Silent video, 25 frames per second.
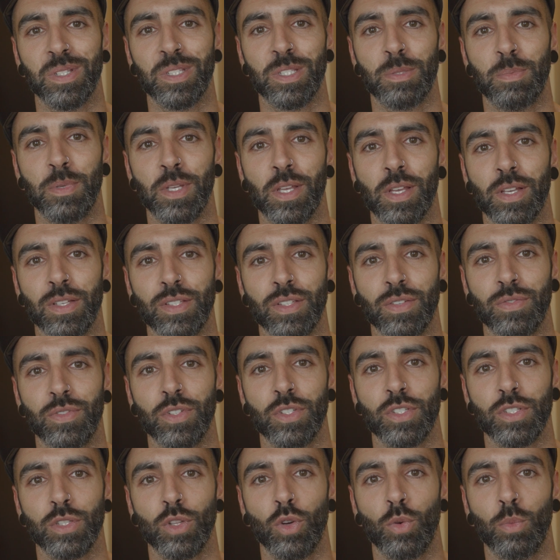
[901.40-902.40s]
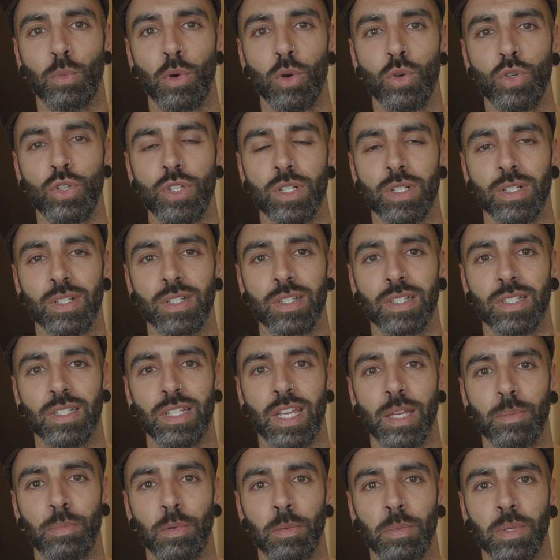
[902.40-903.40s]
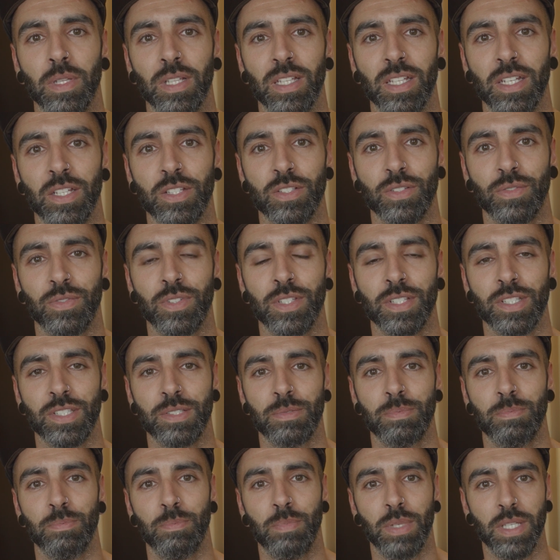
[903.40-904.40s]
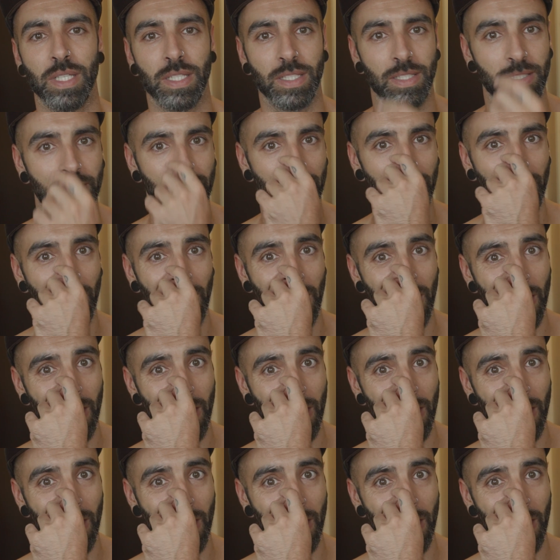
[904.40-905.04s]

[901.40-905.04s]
It's because of the slow motion capabilities of this beast.